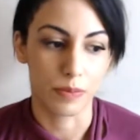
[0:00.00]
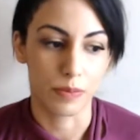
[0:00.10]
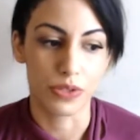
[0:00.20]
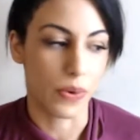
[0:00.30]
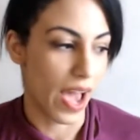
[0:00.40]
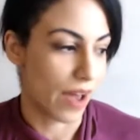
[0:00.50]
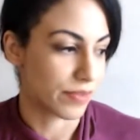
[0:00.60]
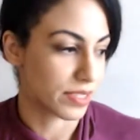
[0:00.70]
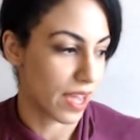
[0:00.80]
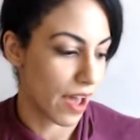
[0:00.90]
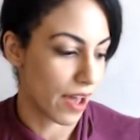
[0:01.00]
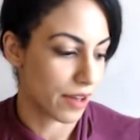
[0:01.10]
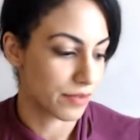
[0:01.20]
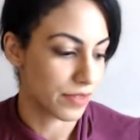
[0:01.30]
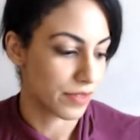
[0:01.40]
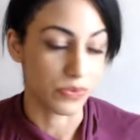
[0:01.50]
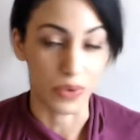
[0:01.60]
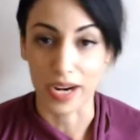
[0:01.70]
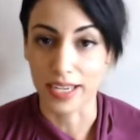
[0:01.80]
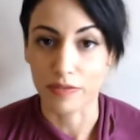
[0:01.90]
you don't have to have it in
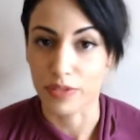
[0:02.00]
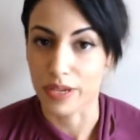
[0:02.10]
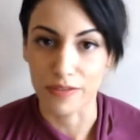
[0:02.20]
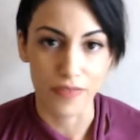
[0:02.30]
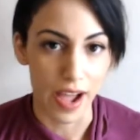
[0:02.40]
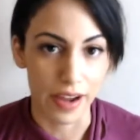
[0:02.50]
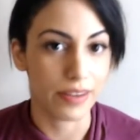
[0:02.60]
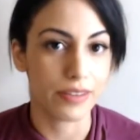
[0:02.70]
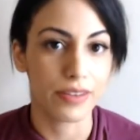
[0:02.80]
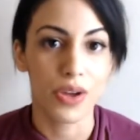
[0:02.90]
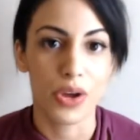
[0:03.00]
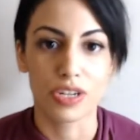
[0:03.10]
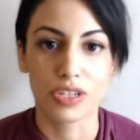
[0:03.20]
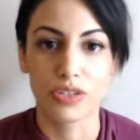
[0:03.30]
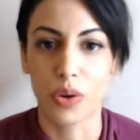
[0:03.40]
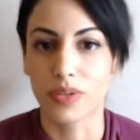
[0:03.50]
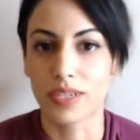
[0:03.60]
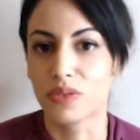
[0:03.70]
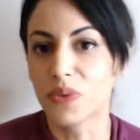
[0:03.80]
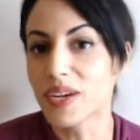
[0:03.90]
writing if you get fired, and you don't
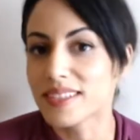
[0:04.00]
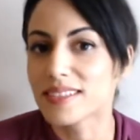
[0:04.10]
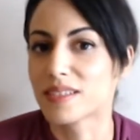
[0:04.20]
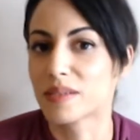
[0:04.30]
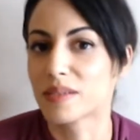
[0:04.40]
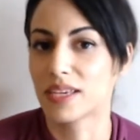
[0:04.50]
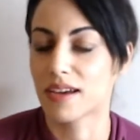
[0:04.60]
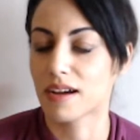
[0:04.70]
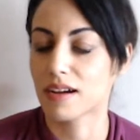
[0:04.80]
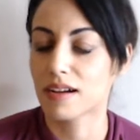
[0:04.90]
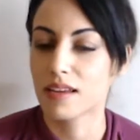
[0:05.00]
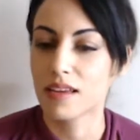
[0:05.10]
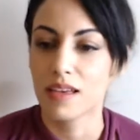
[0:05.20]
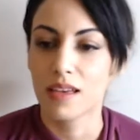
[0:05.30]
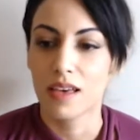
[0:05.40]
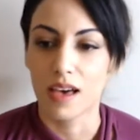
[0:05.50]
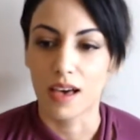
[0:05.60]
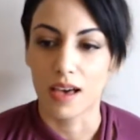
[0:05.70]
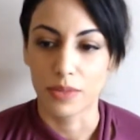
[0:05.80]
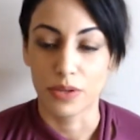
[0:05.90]
need the reason to be there.
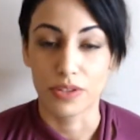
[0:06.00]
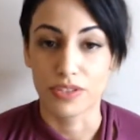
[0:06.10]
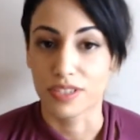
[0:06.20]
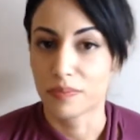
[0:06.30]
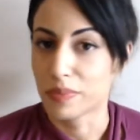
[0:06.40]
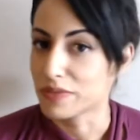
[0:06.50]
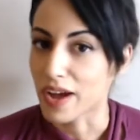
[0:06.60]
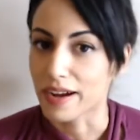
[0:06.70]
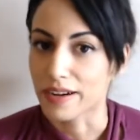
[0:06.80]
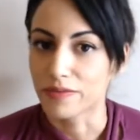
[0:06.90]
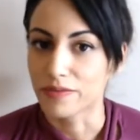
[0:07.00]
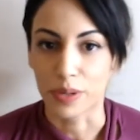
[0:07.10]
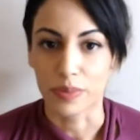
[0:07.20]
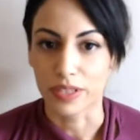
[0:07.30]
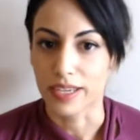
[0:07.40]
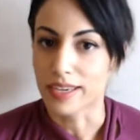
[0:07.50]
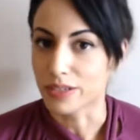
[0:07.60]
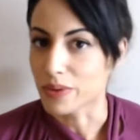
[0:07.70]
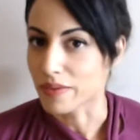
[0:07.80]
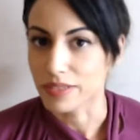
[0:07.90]
You could just be fired verbally
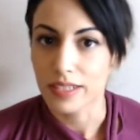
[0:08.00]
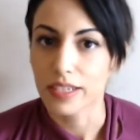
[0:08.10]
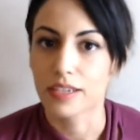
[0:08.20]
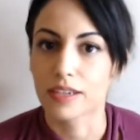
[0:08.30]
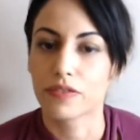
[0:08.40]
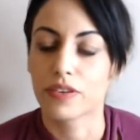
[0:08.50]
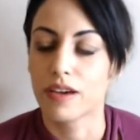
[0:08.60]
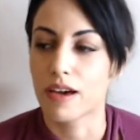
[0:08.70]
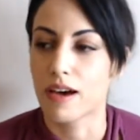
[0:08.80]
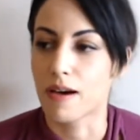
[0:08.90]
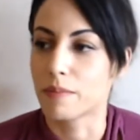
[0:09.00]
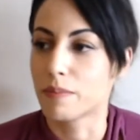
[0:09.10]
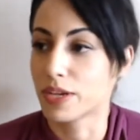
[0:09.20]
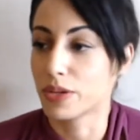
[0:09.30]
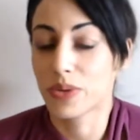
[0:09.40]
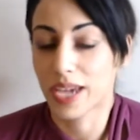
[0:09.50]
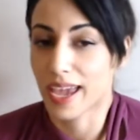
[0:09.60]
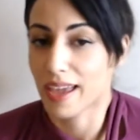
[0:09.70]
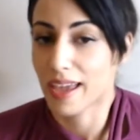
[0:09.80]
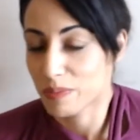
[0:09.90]
and you have to leave. But you
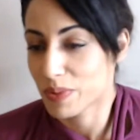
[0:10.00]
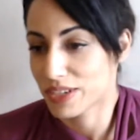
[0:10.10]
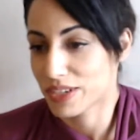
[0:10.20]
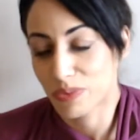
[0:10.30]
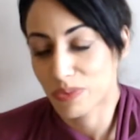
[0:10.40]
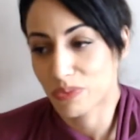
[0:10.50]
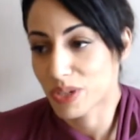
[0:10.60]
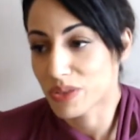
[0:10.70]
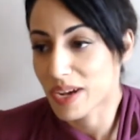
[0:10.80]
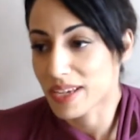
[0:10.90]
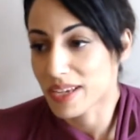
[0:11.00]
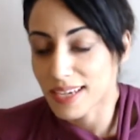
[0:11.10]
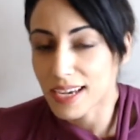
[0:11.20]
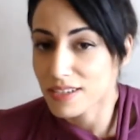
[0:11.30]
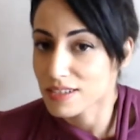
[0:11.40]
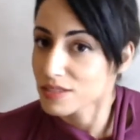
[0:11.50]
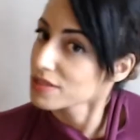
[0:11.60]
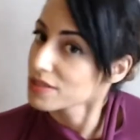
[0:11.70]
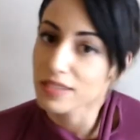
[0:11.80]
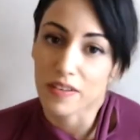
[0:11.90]
can't. But with resignations, you
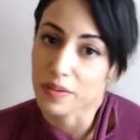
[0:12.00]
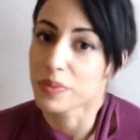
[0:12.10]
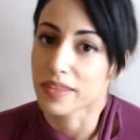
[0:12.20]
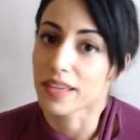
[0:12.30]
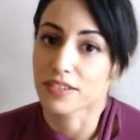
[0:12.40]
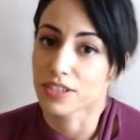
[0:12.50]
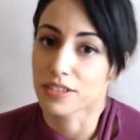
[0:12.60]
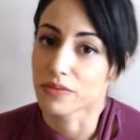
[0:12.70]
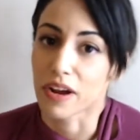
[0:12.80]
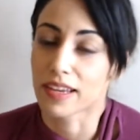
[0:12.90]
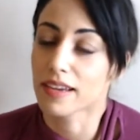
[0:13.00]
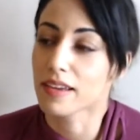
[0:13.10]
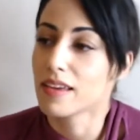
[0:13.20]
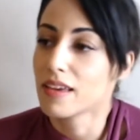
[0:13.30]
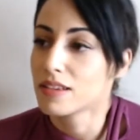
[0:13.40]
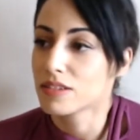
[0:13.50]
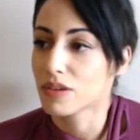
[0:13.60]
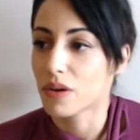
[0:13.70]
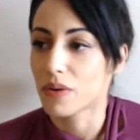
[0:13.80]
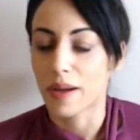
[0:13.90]
still have to put that shit in writing.
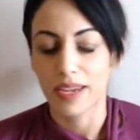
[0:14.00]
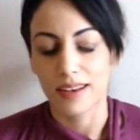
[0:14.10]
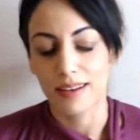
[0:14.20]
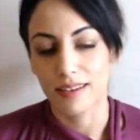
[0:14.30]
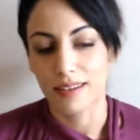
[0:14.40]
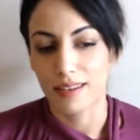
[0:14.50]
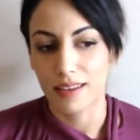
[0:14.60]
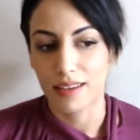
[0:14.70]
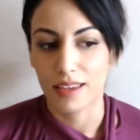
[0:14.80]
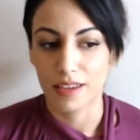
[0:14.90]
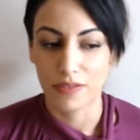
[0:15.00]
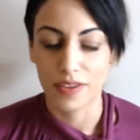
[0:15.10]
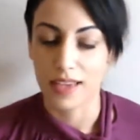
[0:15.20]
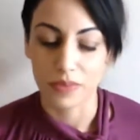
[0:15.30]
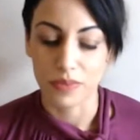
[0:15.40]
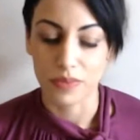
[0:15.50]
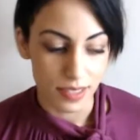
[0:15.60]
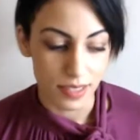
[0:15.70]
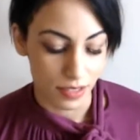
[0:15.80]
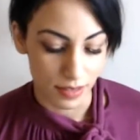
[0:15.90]
So, I mean, if he has a
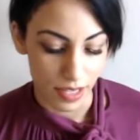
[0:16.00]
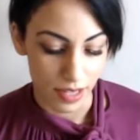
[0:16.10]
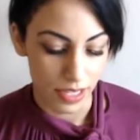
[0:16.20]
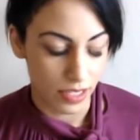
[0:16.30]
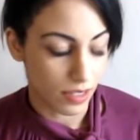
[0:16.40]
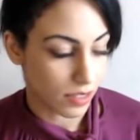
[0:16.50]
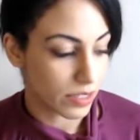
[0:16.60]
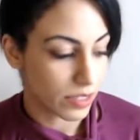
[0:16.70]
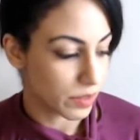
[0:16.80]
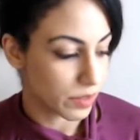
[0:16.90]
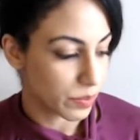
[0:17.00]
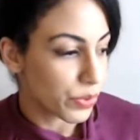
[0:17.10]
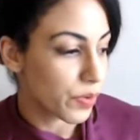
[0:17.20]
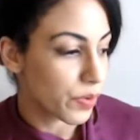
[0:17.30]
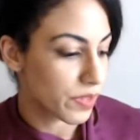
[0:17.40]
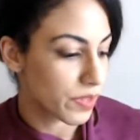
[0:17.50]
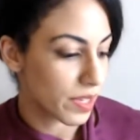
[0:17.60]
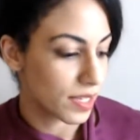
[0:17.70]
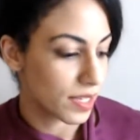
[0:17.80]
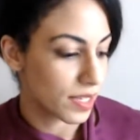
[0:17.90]
resignation letter, he clearly proved that
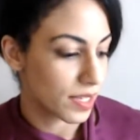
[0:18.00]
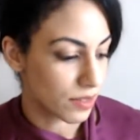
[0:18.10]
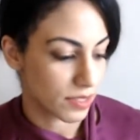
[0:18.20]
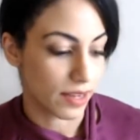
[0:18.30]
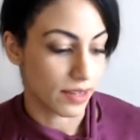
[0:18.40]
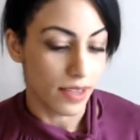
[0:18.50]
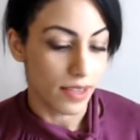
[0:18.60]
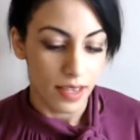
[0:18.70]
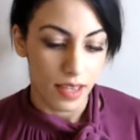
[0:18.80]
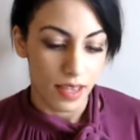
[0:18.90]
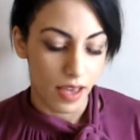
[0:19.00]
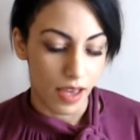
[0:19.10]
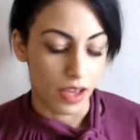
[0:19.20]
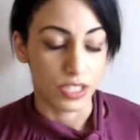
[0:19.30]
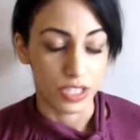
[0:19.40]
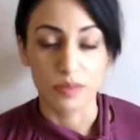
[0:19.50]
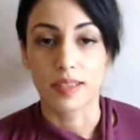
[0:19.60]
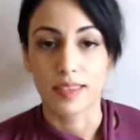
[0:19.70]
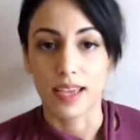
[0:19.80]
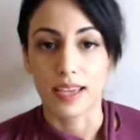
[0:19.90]
he did not resign.
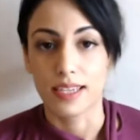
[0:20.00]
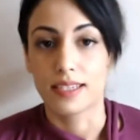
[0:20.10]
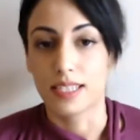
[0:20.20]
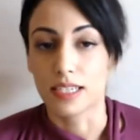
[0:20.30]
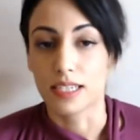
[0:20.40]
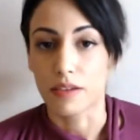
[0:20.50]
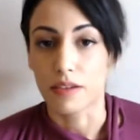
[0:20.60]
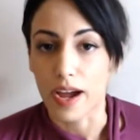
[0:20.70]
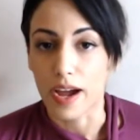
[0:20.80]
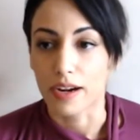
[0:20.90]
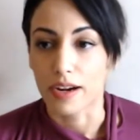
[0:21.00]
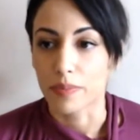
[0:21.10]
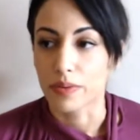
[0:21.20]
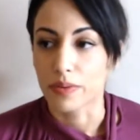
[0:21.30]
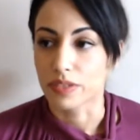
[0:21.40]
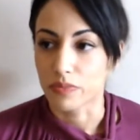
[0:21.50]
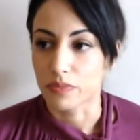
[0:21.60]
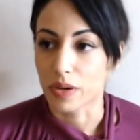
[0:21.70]
That he didn't get fired, but